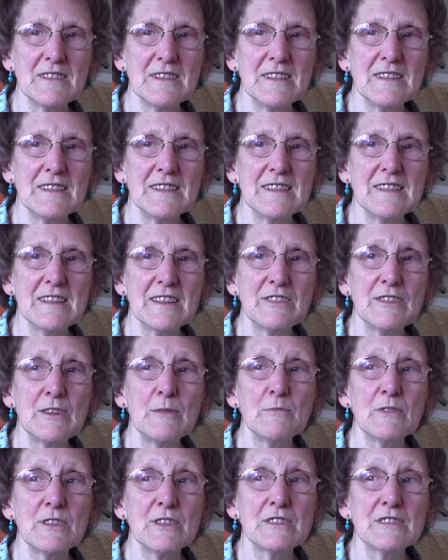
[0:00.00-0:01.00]
And I
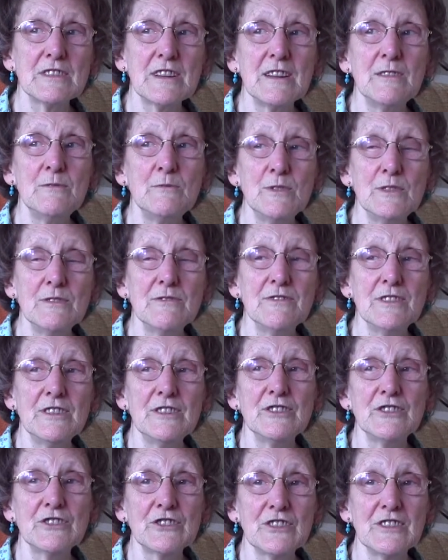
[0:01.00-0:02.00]
think by the time we
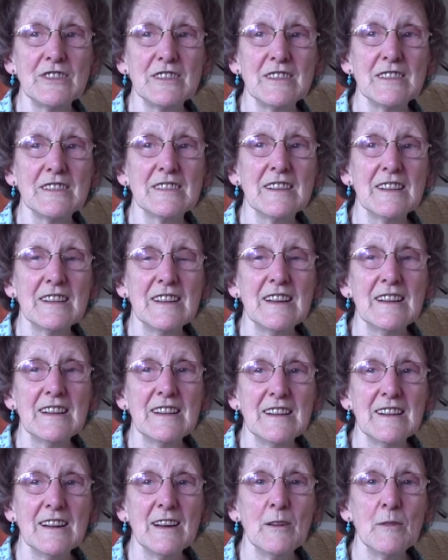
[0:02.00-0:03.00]
finished there,
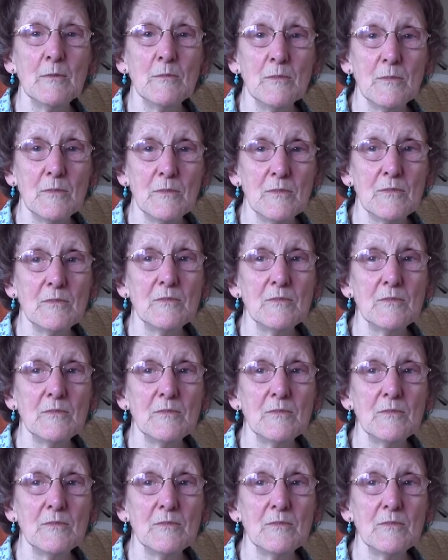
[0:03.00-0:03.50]
um,